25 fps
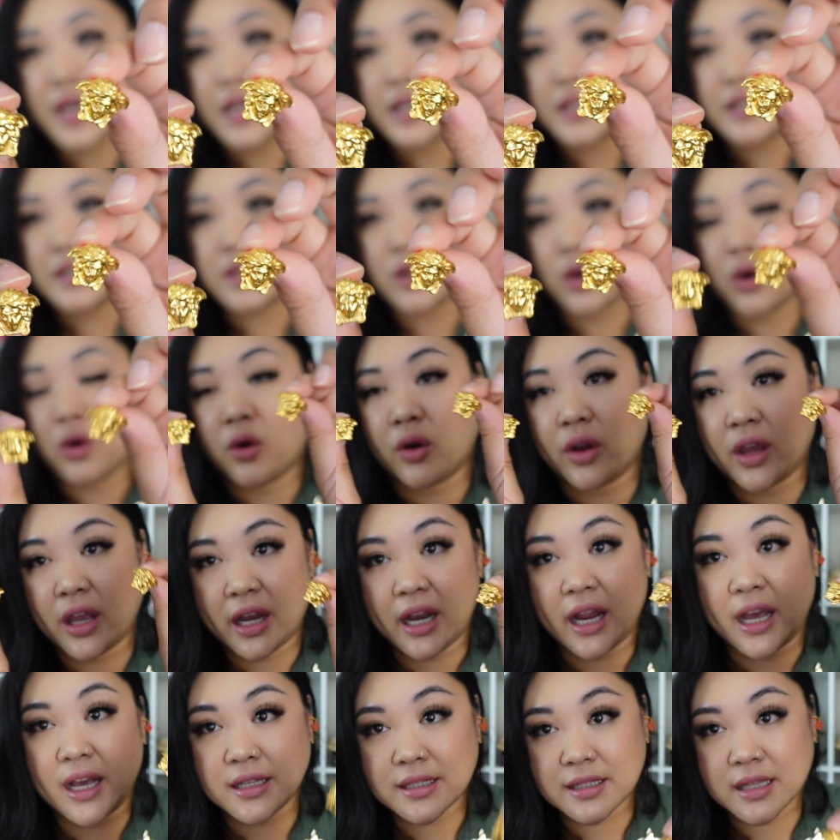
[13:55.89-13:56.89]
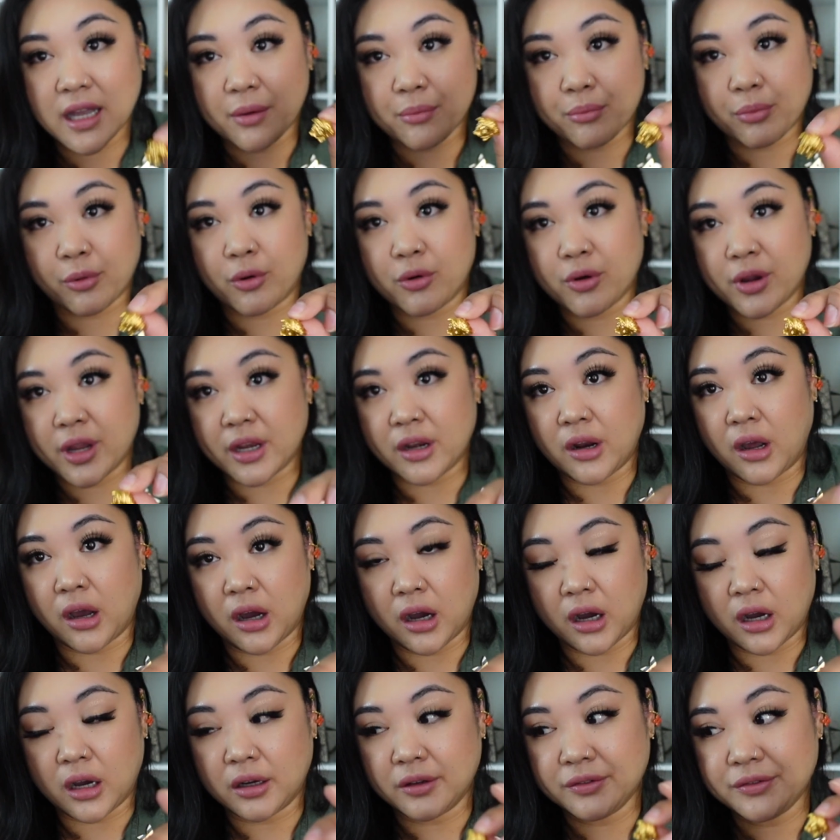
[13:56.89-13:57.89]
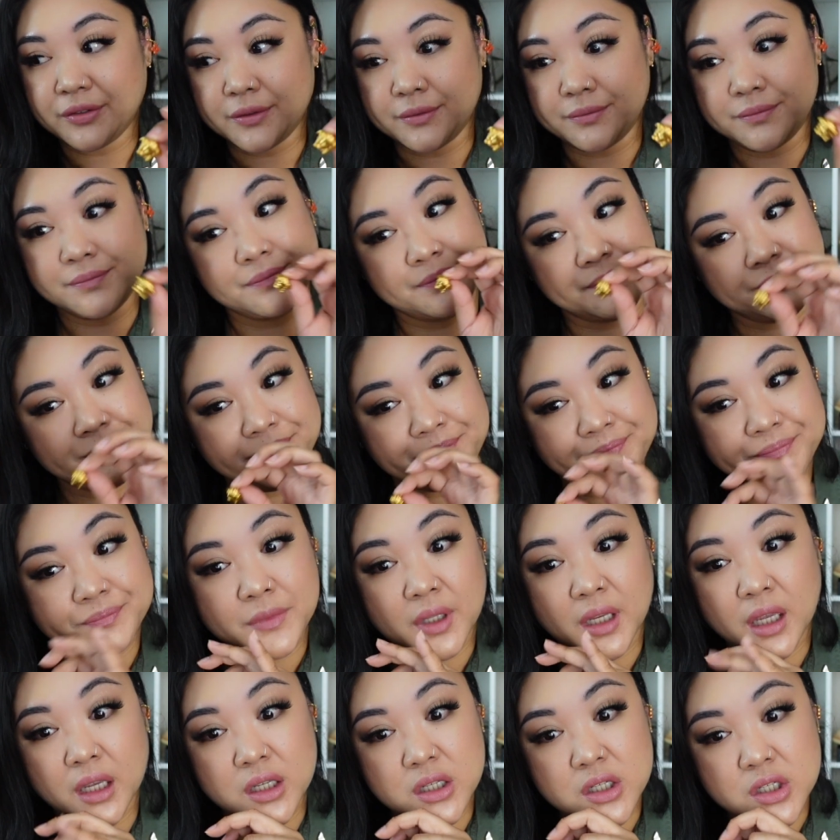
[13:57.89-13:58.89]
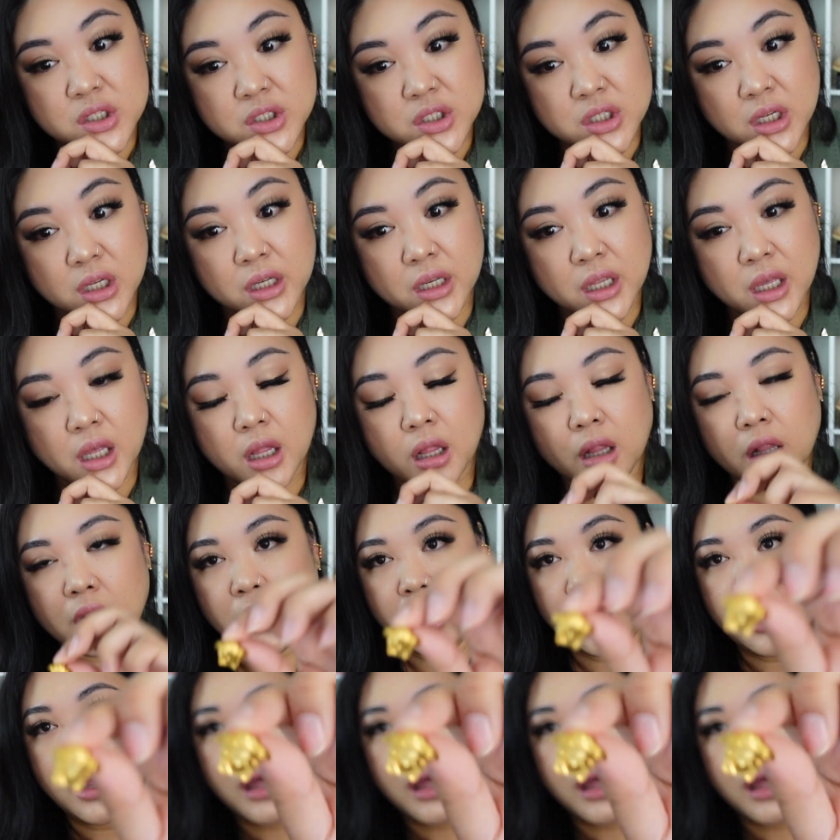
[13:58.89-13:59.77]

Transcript: so it has not broken off. Chanel.